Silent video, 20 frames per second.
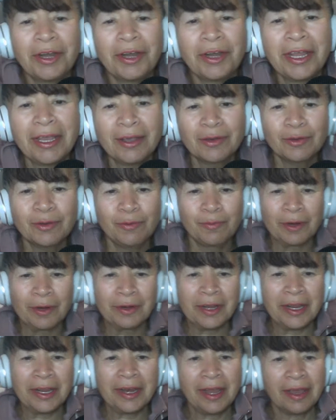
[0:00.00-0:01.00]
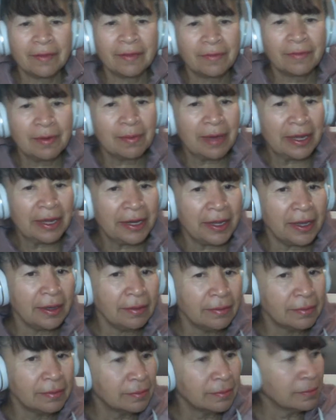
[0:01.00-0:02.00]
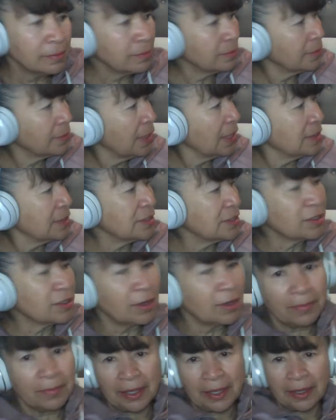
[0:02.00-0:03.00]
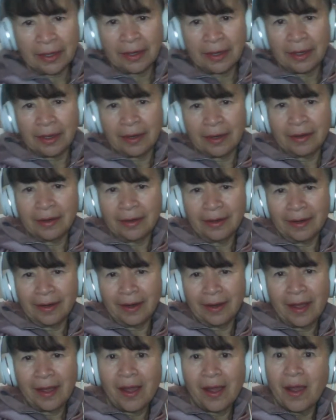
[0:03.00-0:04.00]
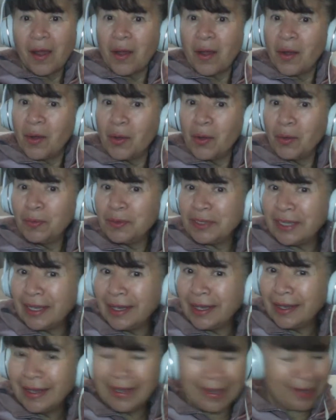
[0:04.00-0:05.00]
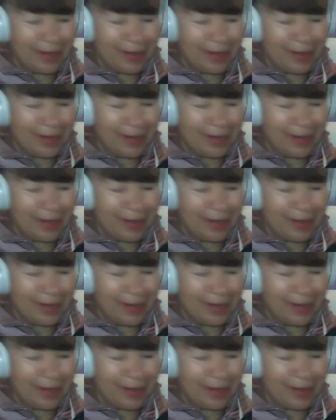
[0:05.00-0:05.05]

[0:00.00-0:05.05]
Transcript: Good morning, everybody. I see something in here. Oopsie.